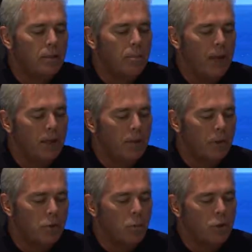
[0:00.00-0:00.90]
made it a
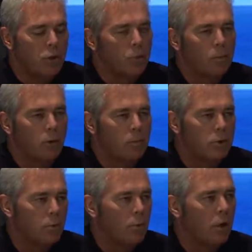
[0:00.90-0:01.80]
much more general
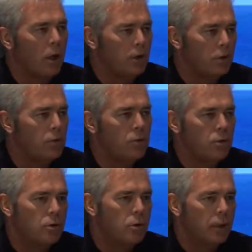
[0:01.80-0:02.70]
purpose, broad
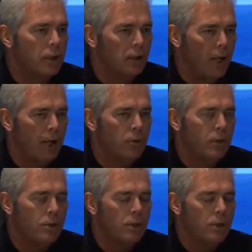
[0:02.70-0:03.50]
use language.